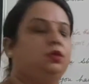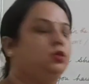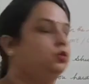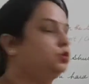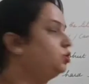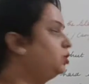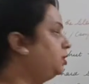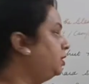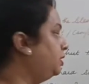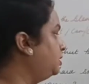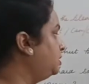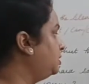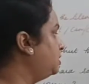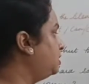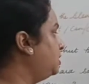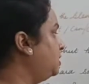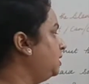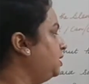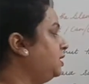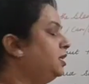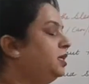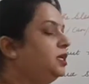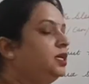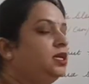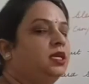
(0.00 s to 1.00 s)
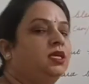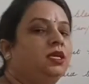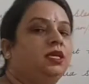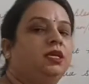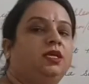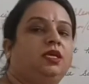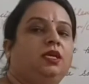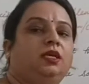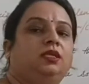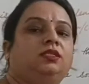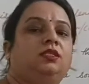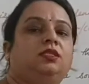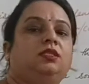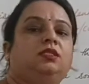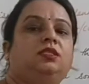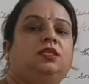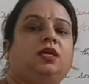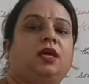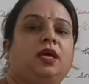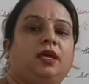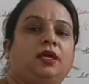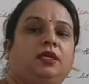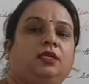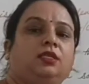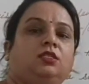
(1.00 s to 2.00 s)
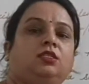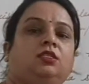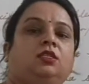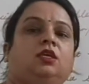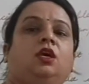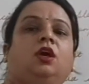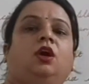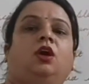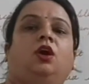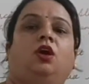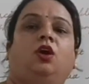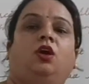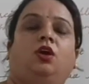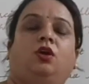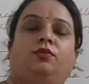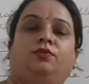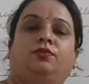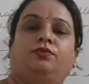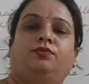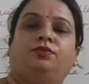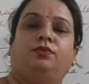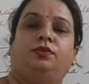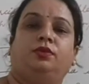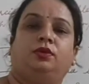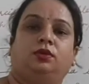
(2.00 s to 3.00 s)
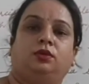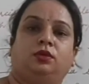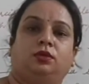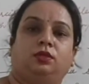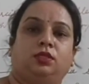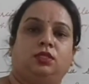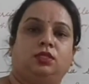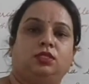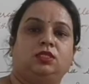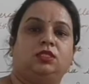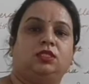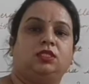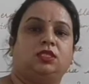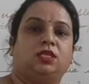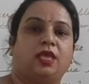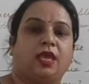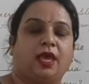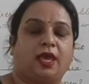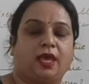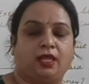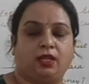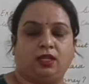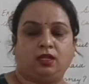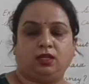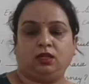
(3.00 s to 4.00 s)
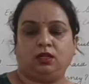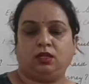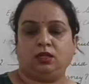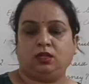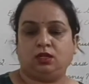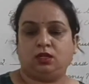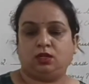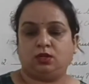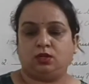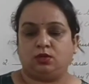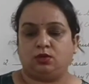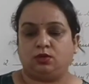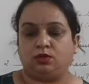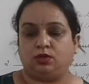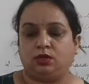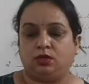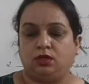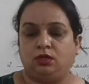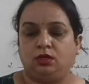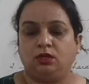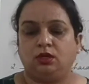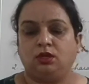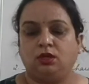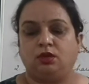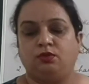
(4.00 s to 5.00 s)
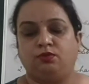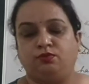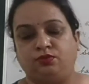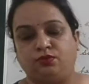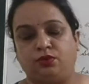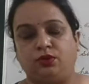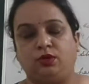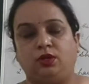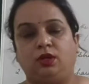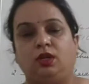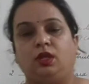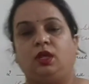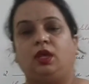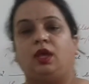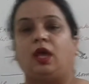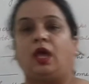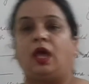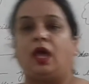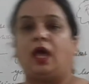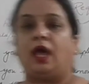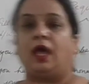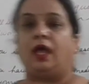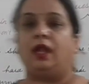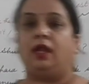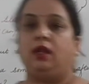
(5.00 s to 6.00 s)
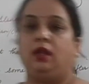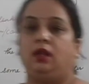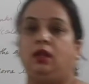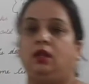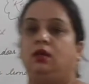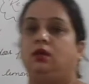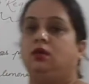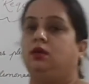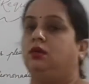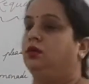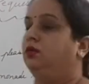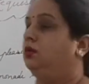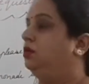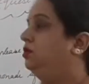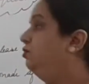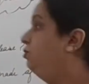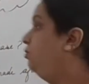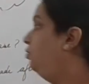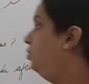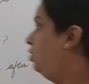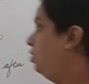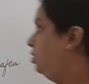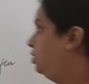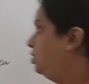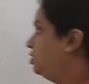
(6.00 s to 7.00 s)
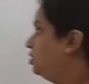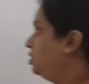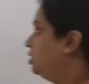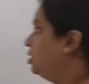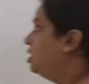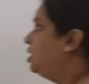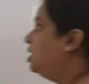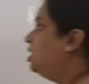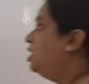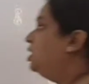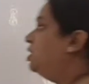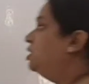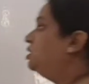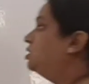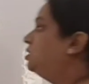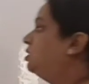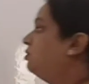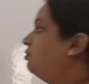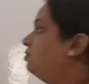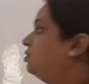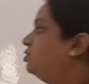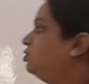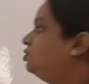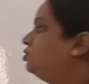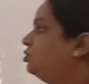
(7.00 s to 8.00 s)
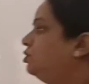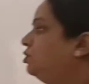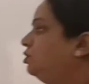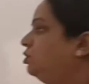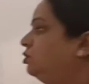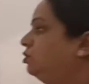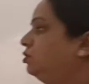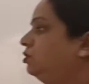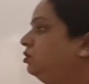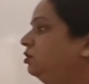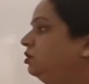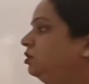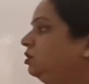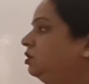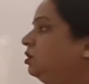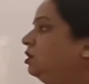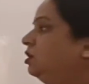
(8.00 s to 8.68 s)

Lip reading: So let's see exercise of this can, could, would and want is given to you.